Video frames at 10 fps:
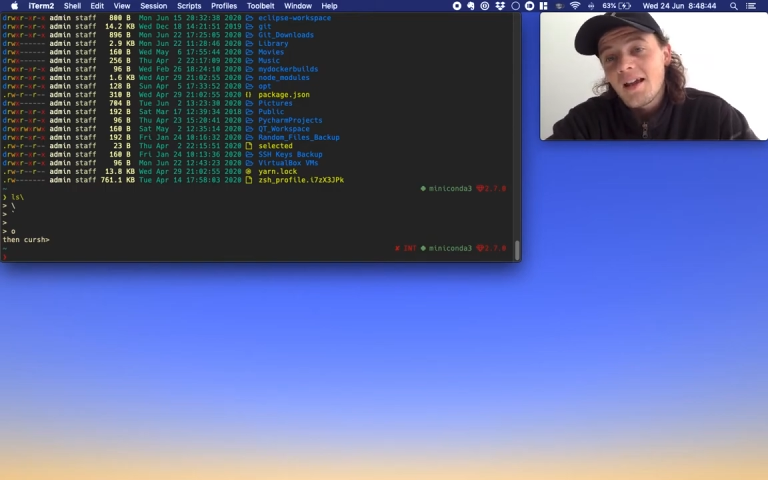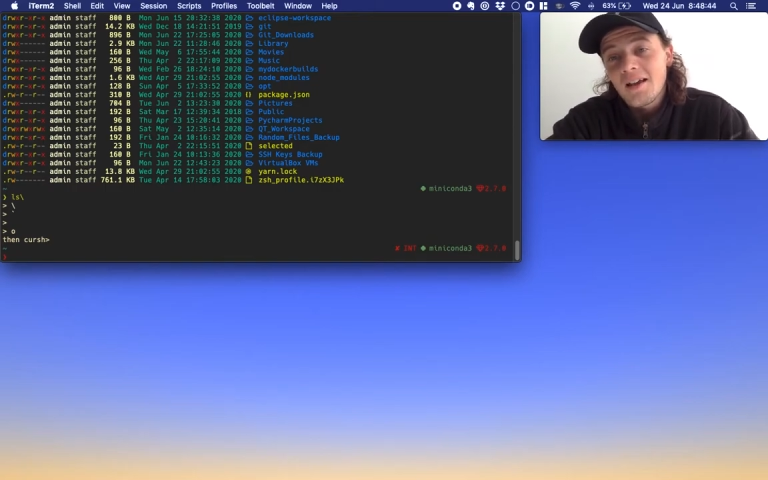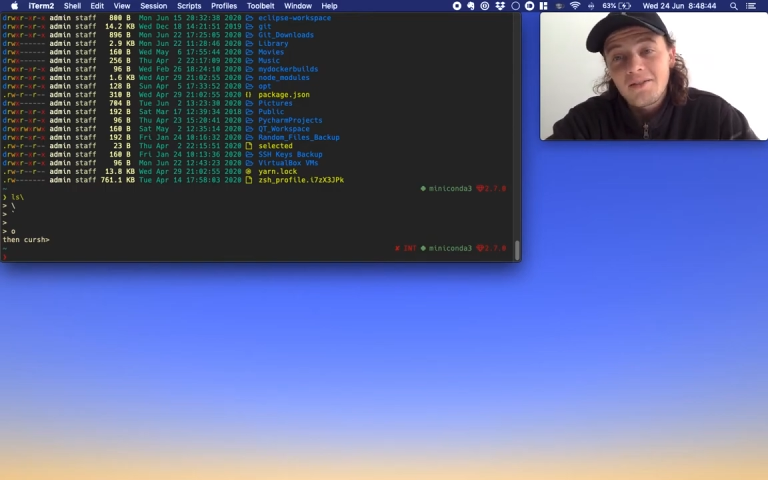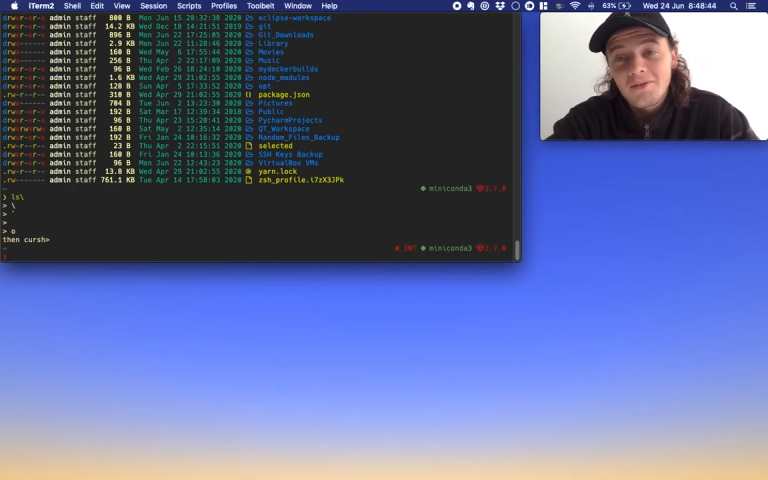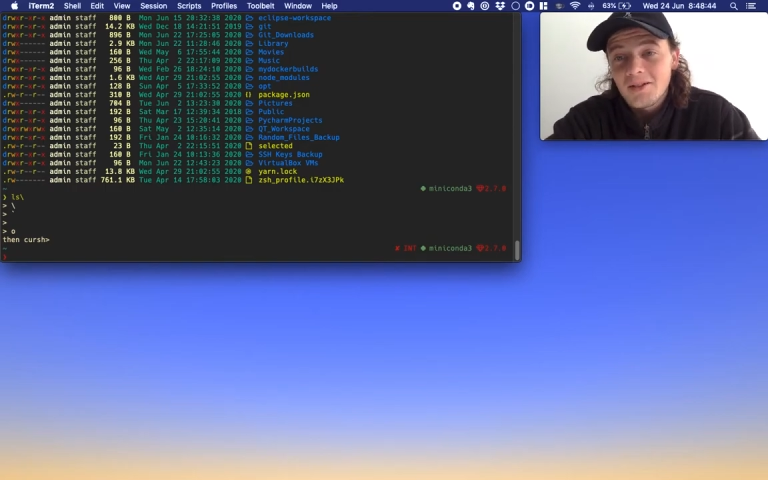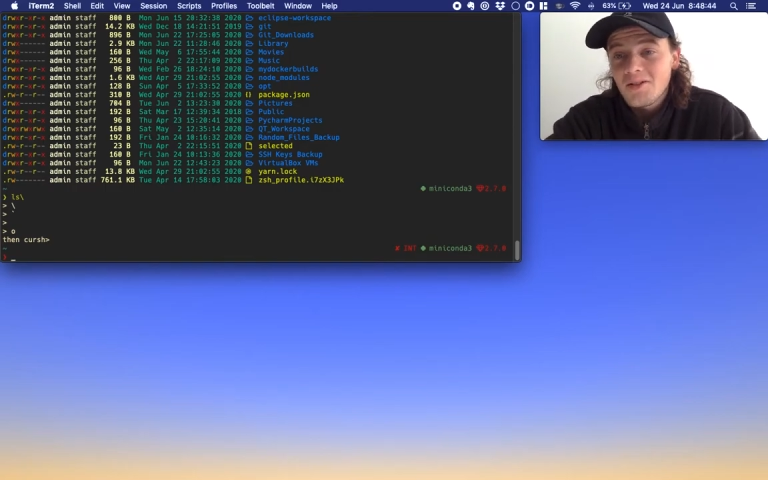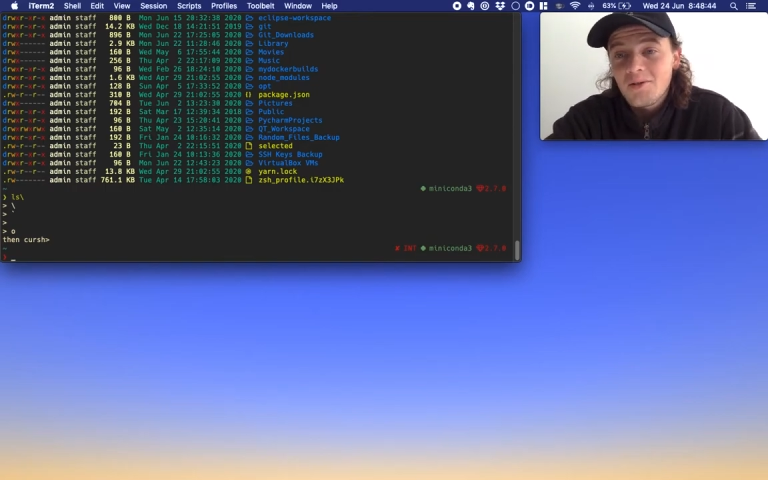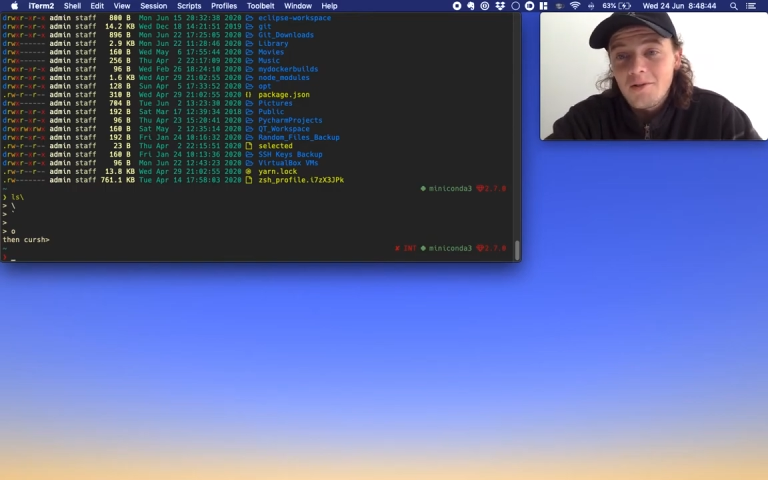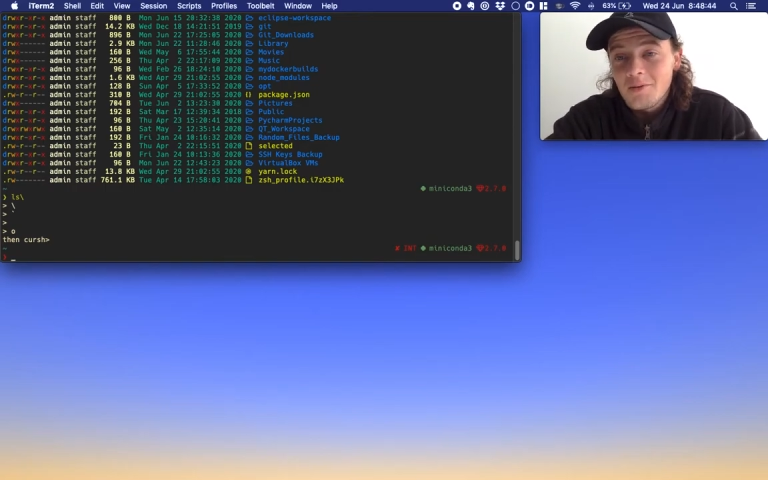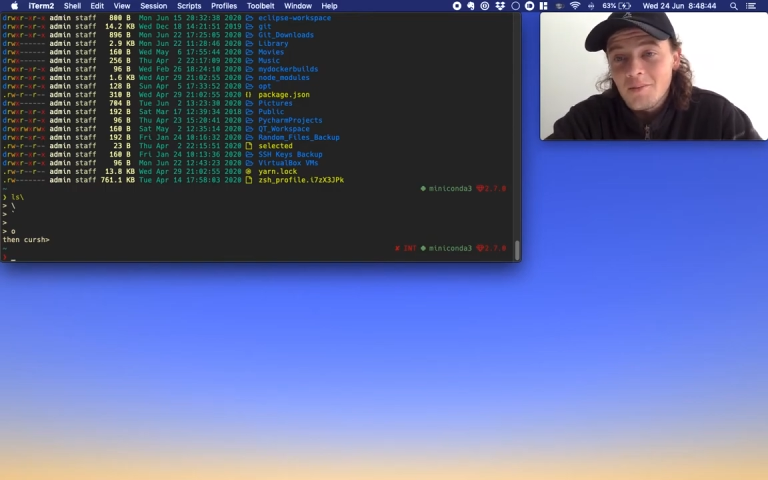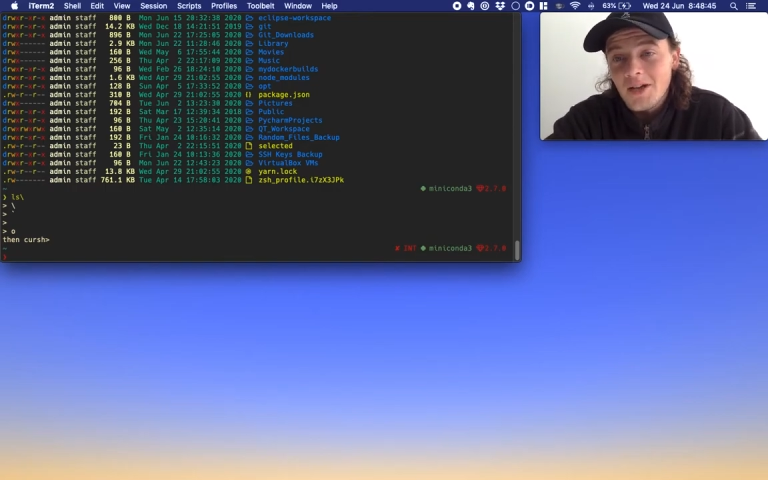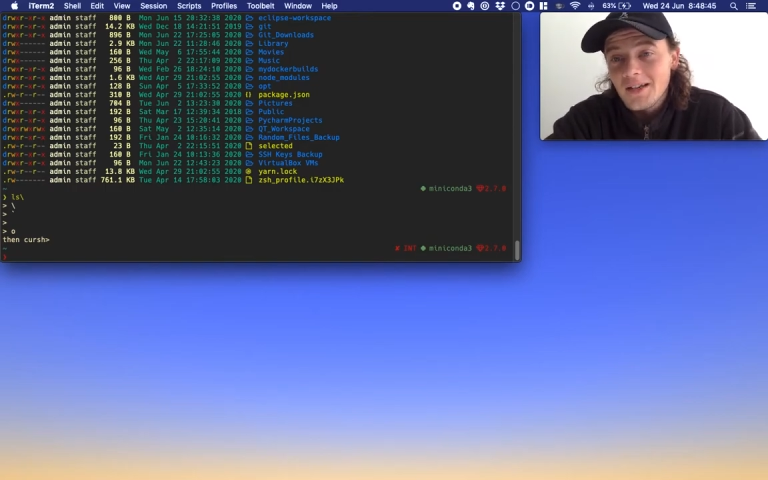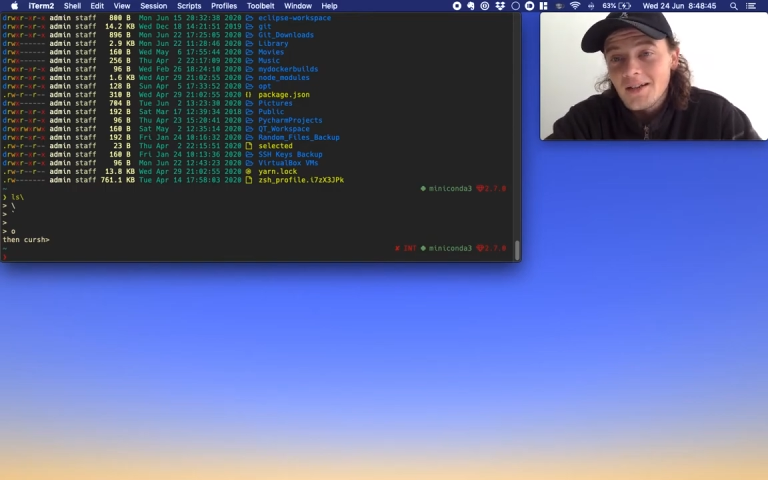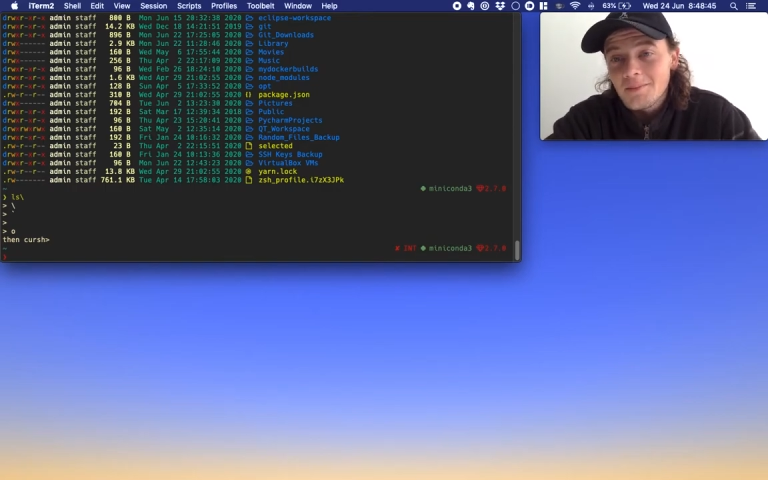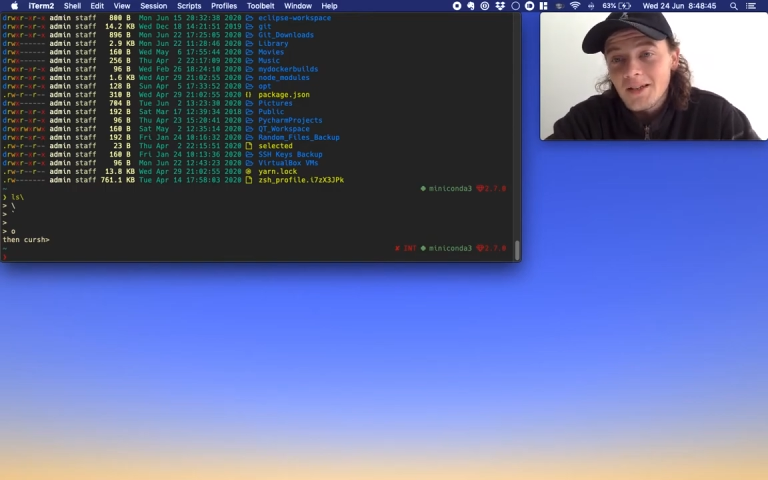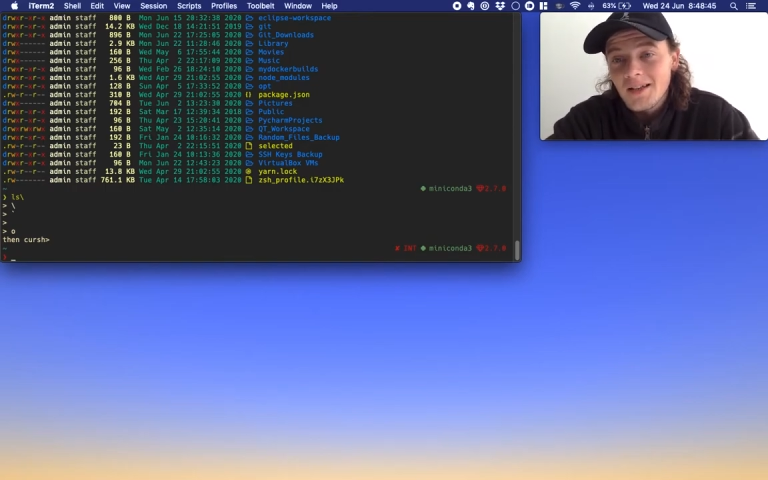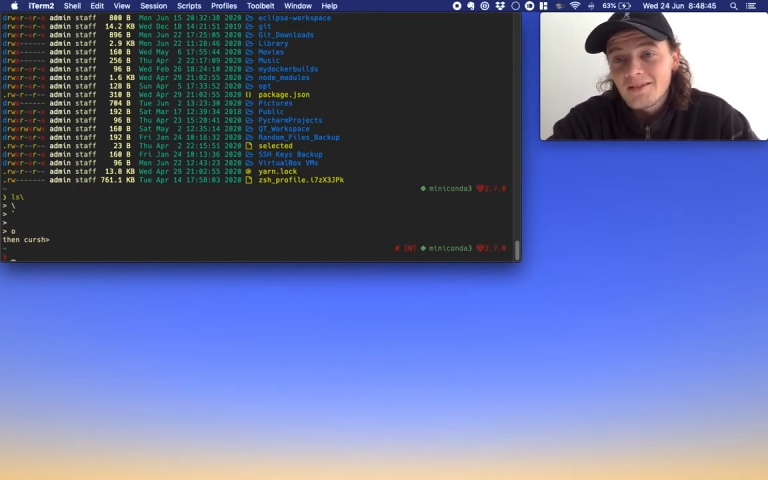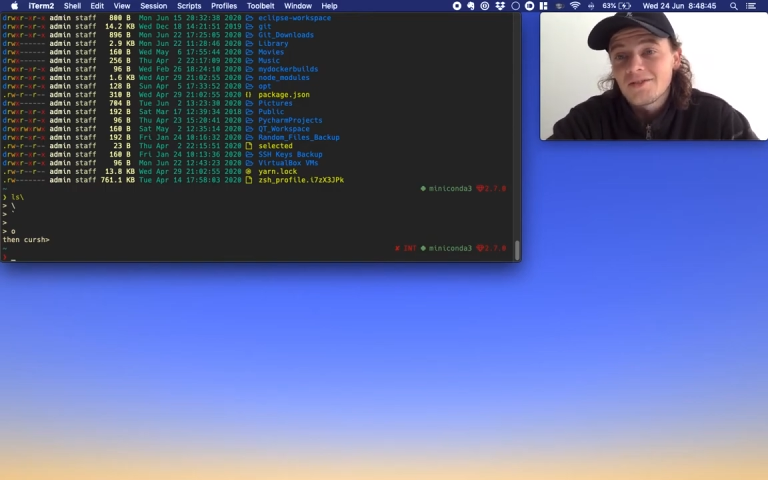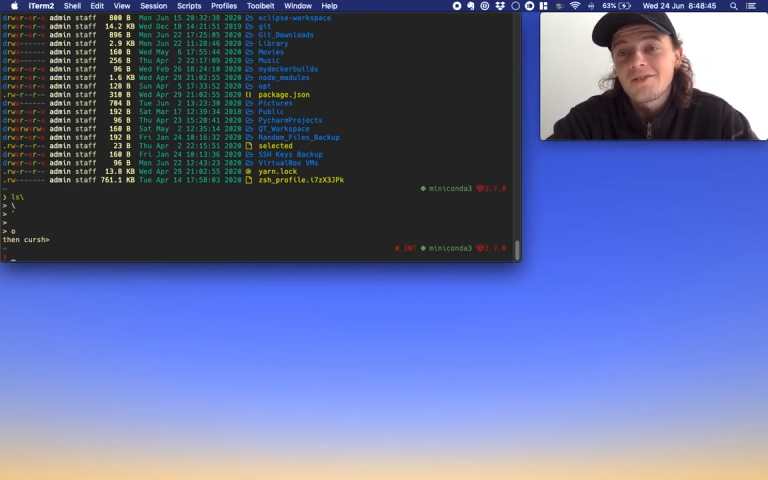How do you open it back up again?